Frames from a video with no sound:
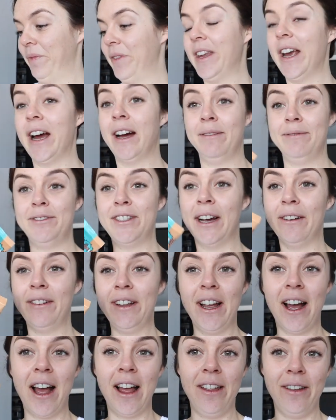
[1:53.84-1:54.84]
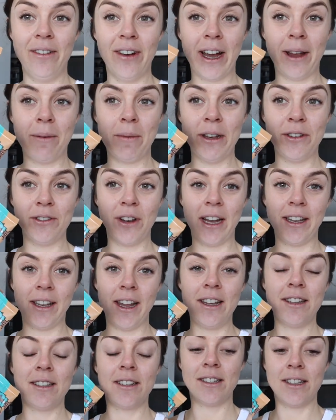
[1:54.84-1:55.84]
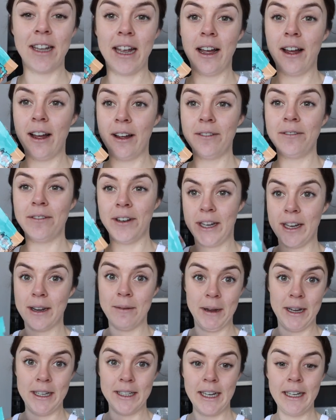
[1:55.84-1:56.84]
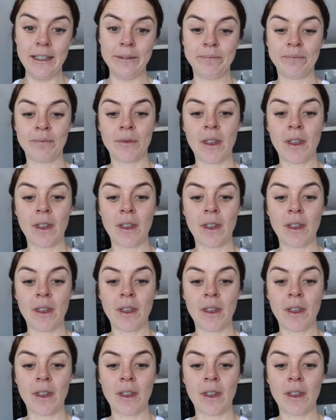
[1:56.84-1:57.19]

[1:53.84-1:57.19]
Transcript: Yeah, definitely highly recommend trying these because they are freaking amazing.